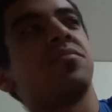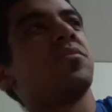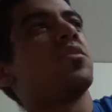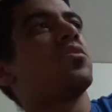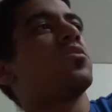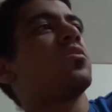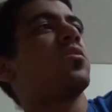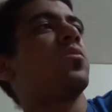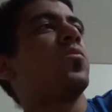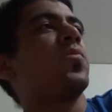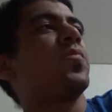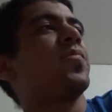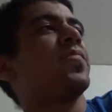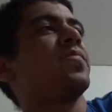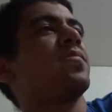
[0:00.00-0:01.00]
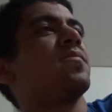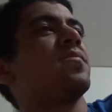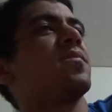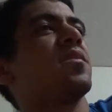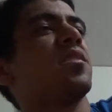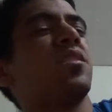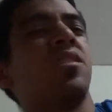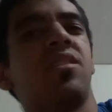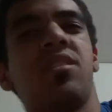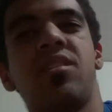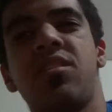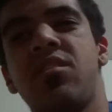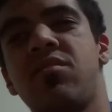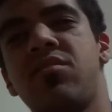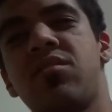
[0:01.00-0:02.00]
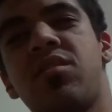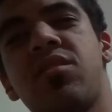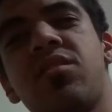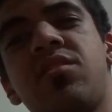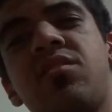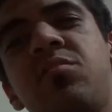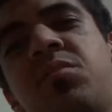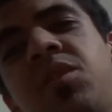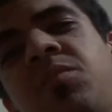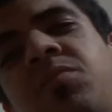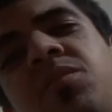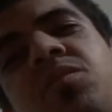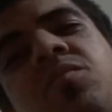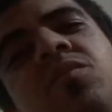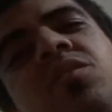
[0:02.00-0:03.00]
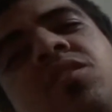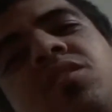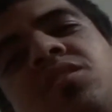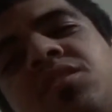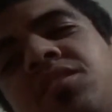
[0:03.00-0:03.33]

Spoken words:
So I was talking to some people at work.